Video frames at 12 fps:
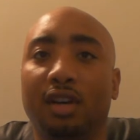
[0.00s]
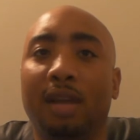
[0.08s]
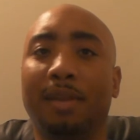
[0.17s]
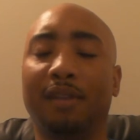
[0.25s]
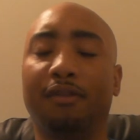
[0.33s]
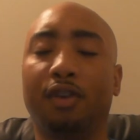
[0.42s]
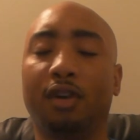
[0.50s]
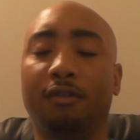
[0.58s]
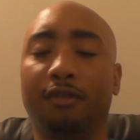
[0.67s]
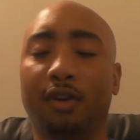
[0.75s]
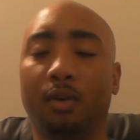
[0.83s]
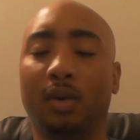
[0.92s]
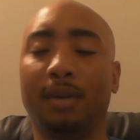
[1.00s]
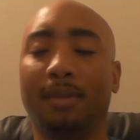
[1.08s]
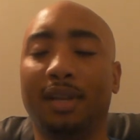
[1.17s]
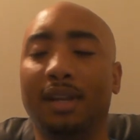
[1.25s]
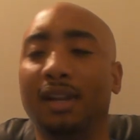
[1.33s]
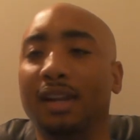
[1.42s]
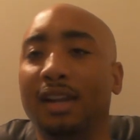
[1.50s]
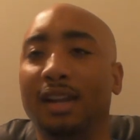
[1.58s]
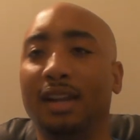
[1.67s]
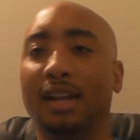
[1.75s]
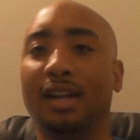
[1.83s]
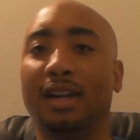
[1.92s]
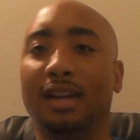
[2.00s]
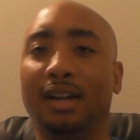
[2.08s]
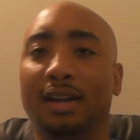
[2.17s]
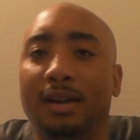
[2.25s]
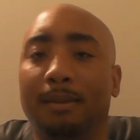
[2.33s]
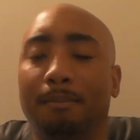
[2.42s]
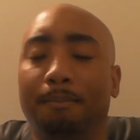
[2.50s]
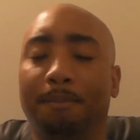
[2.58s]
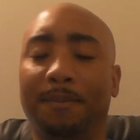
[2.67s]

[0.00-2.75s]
I mean, for Winman. And